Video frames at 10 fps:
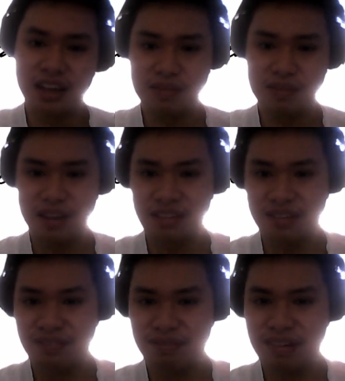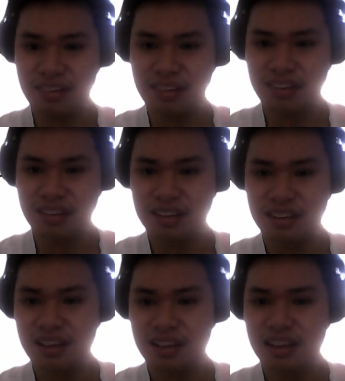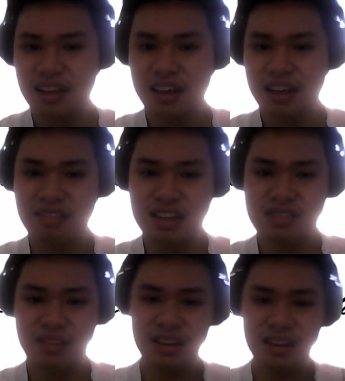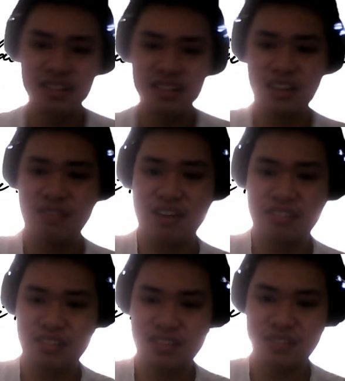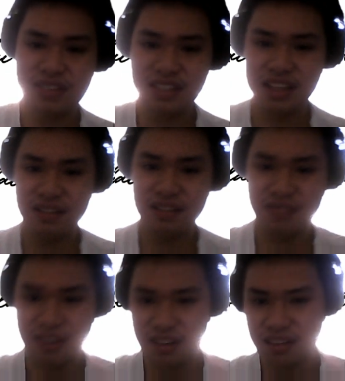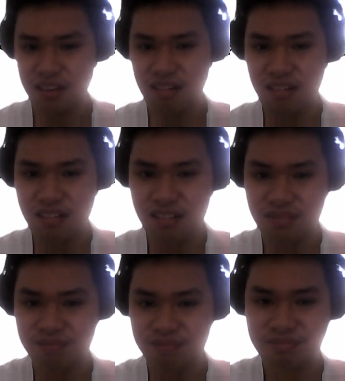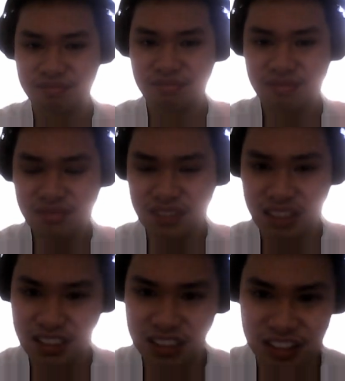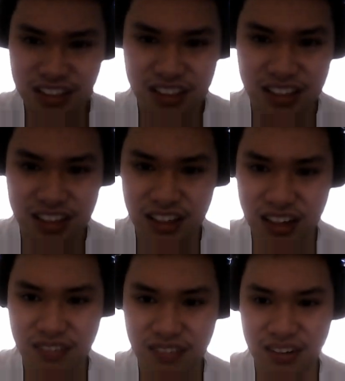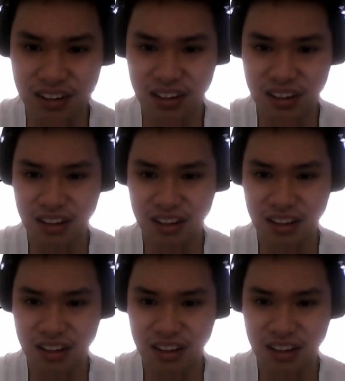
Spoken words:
Spanning tree protocol. It creates one logical path through the switch network. All destinations on the network.